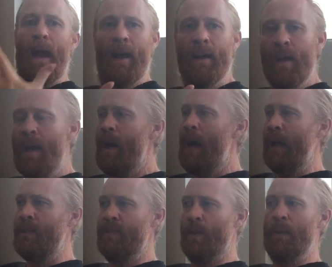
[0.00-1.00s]
that.
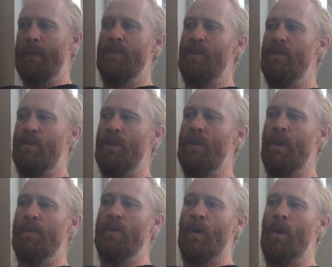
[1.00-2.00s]
And sometimes the
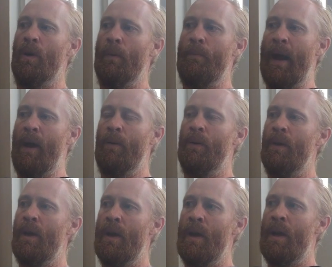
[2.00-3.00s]
studio is all about
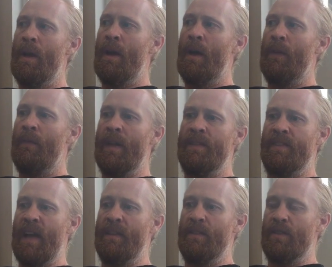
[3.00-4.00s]
this
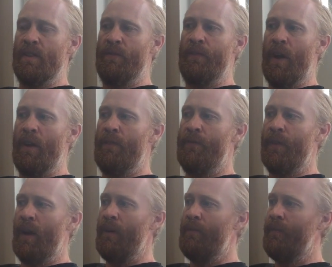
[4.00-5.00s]
sense of of
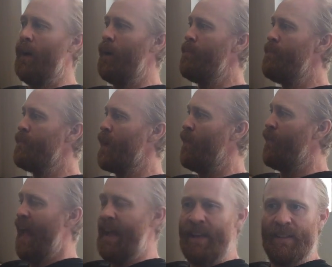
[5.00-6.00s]
of, um,
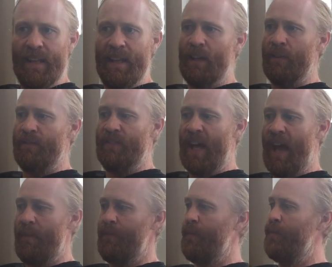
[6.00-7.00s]
of ending, of
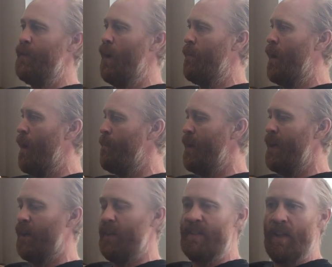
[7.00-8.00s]
death, of, not, of
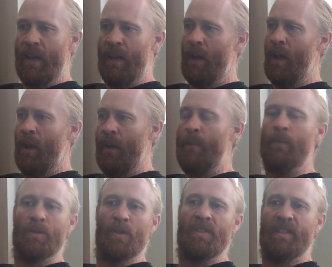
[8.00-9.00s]
being on
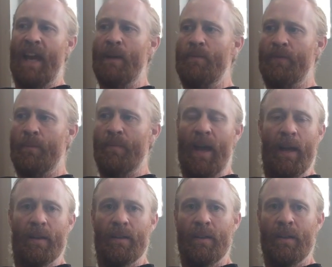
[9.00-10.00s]
unable to escape from that.